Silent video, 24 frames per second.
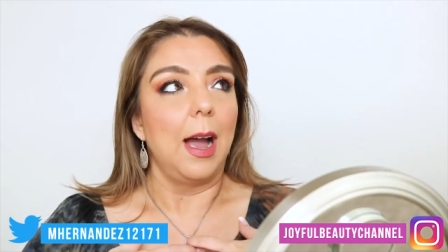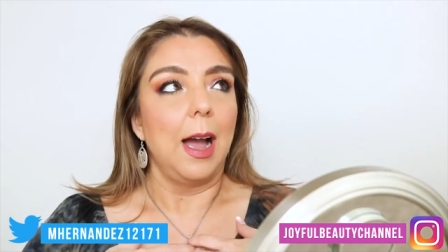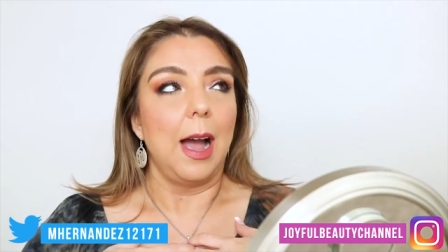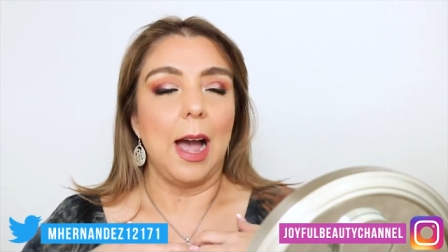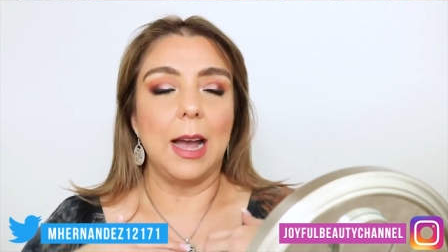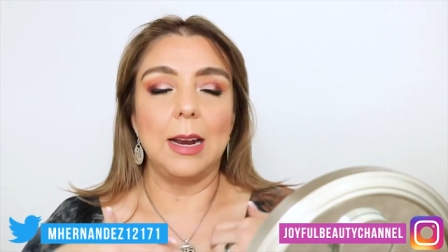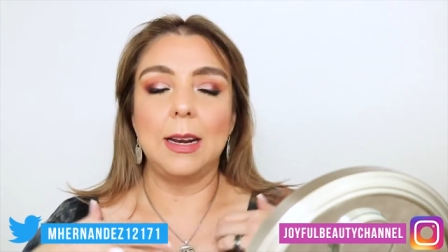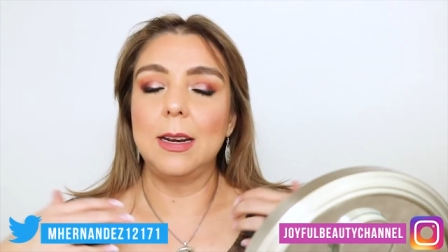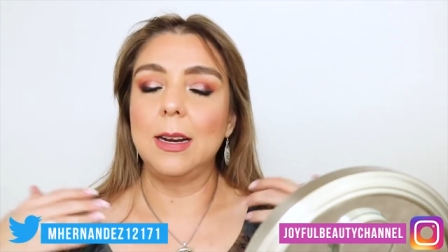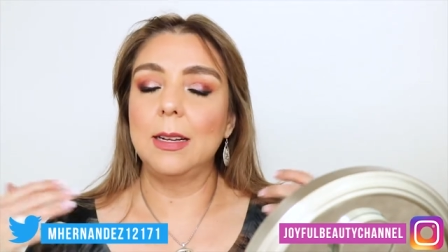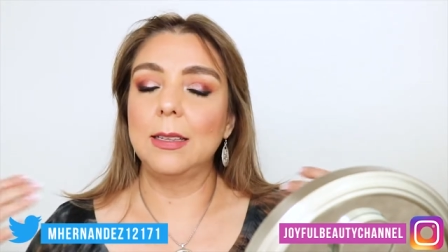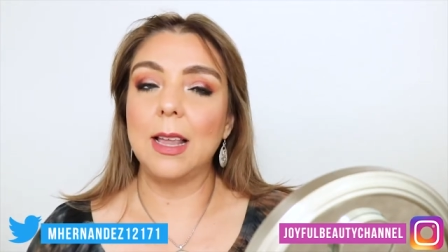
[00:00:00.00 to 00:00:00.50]

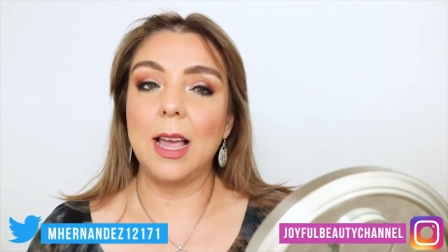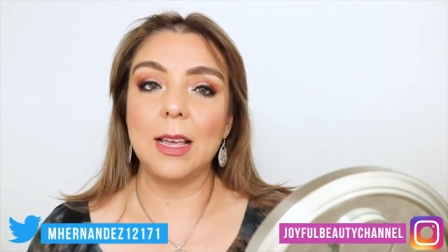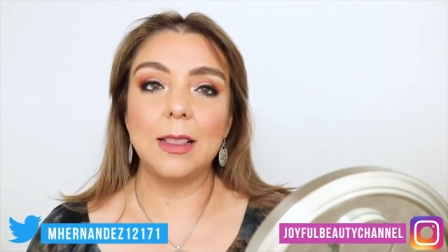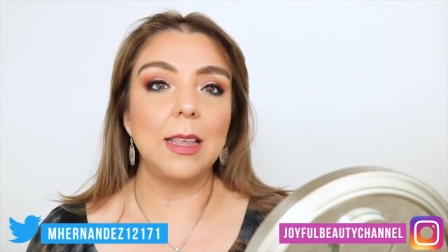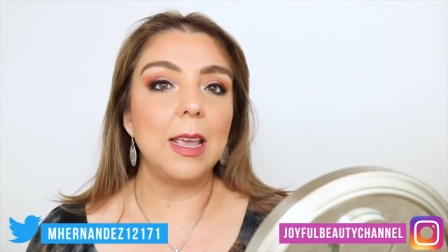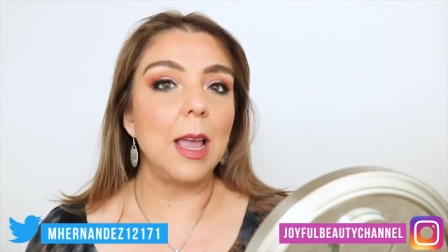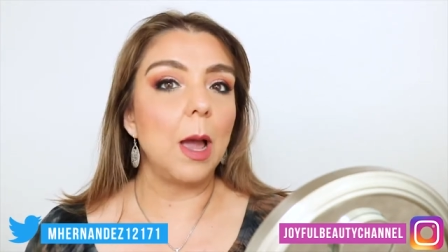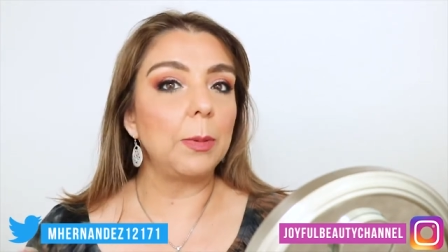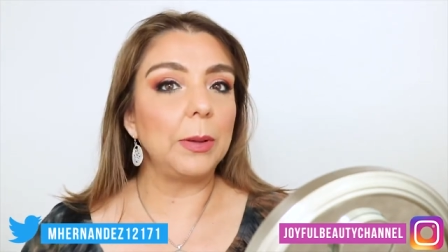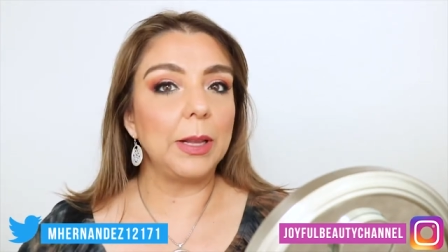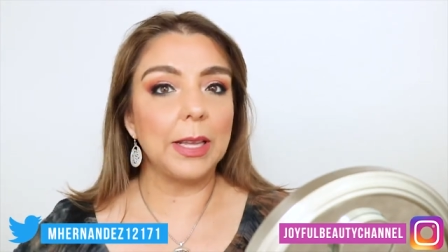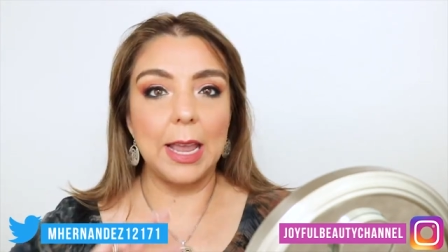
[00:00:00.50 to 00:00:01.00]
I didn't like
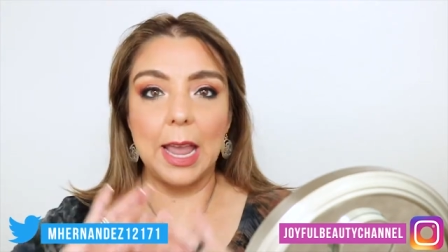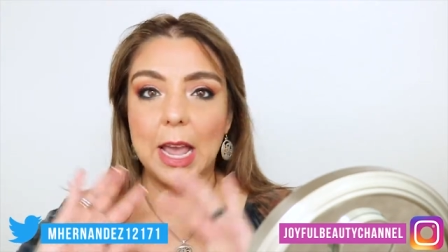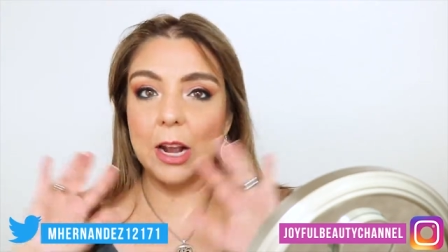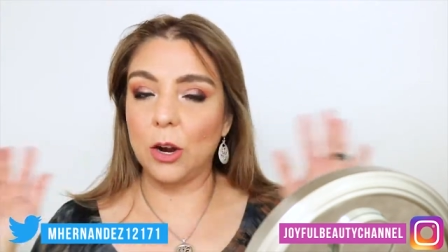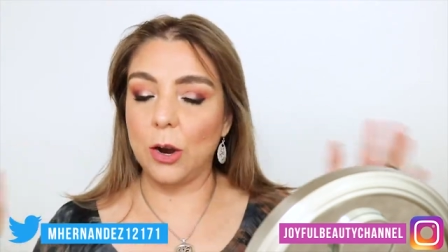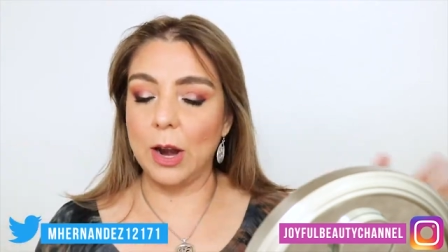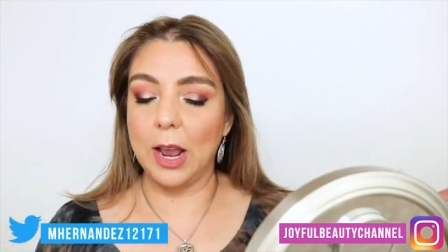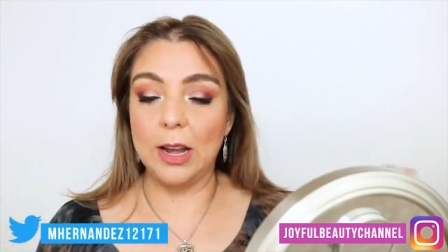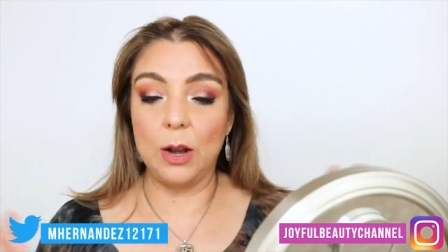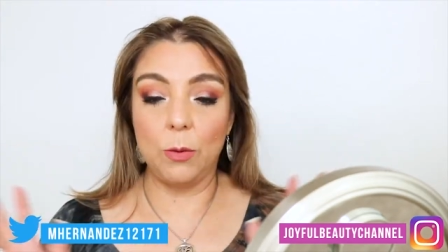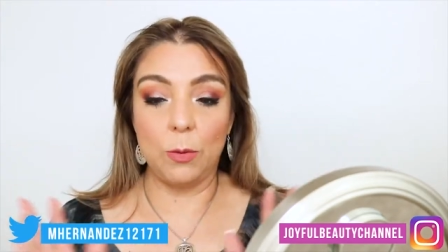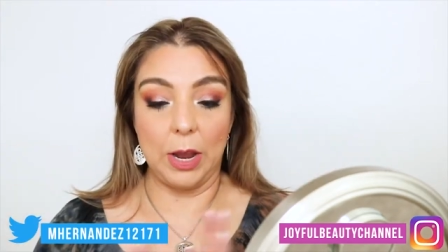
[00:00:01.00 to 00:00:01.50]
the
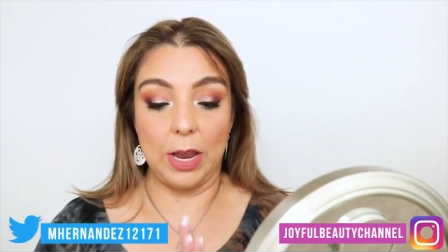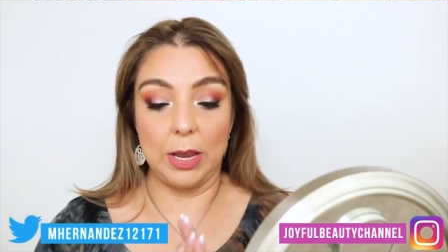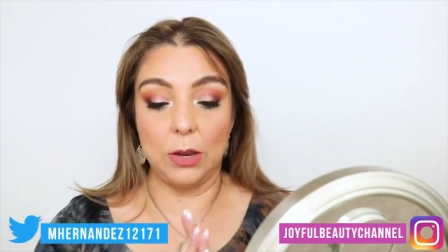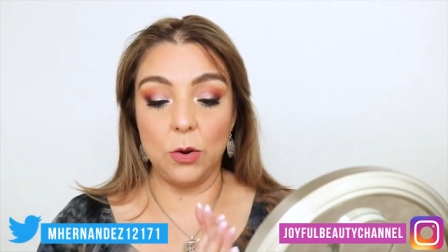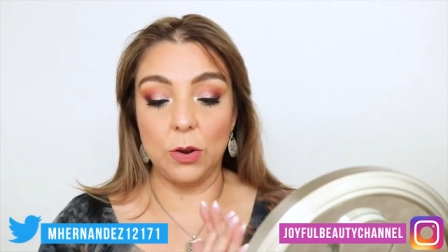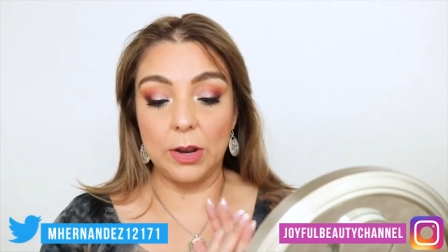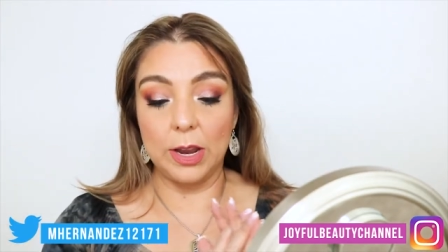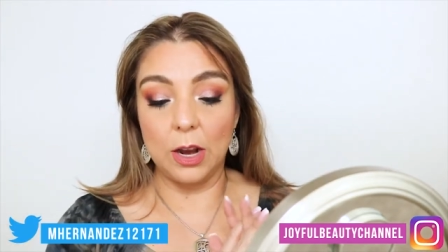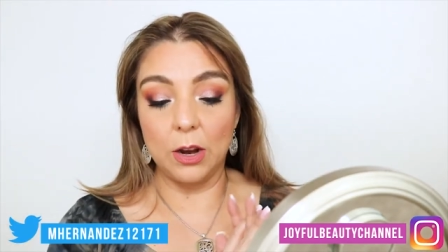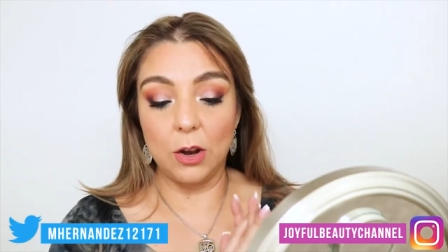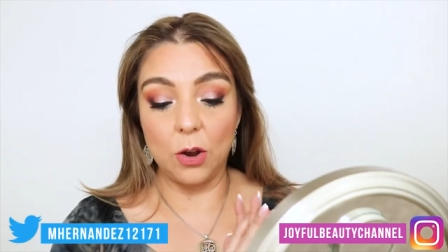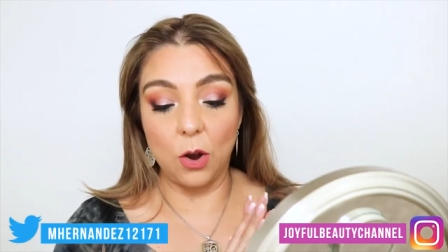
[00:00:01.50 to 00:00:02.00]
applicator. Anyway, you
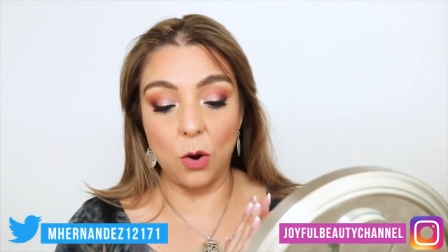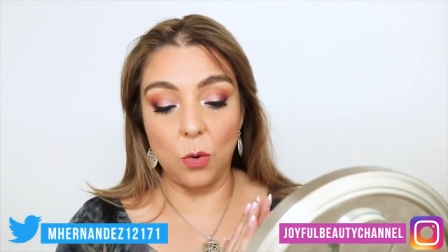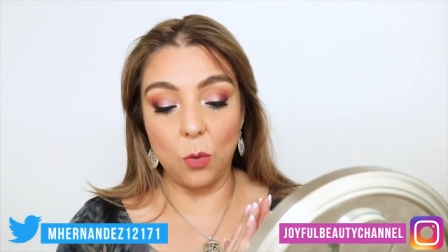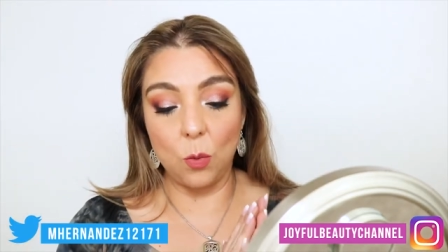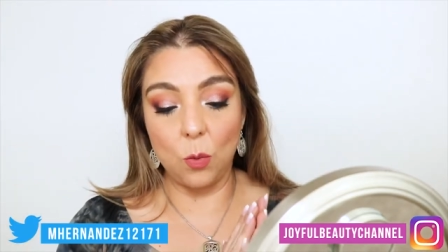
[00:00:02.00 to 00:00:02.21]
can go